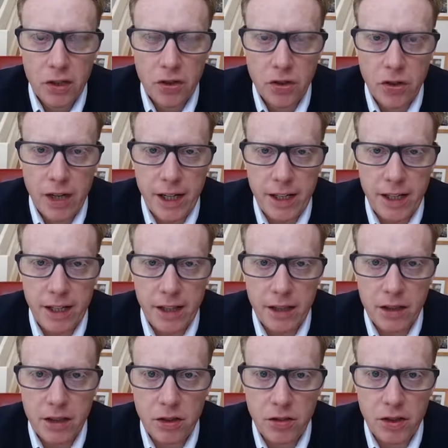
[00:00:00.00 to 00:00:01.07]

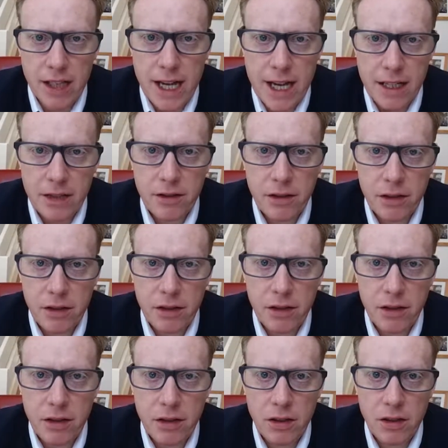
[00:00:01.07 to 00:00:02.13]
trying to get
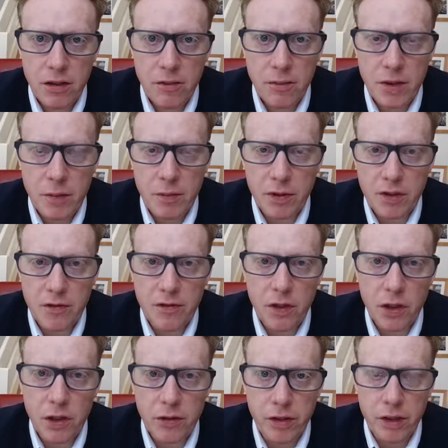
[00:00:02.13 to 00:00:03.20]
people to
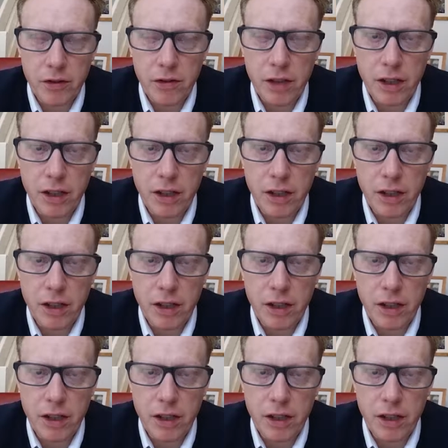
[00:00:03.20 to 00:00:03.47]
follow you,